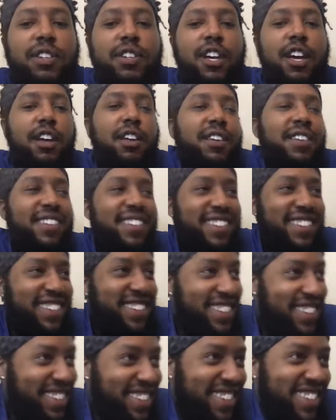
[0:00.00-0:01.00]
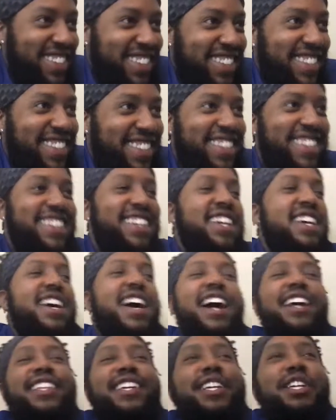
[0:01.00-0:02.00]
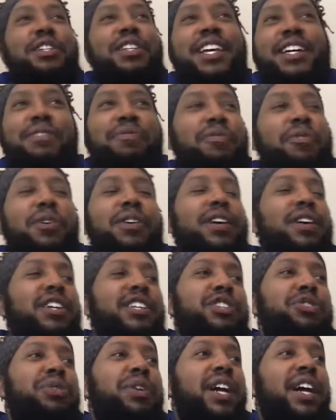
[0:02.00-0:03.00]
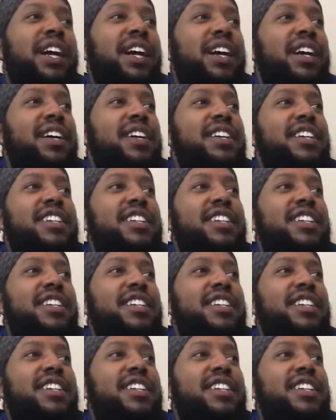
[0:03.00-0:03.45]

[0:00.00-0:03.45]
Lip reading: I think that's for it. Only 3 I got.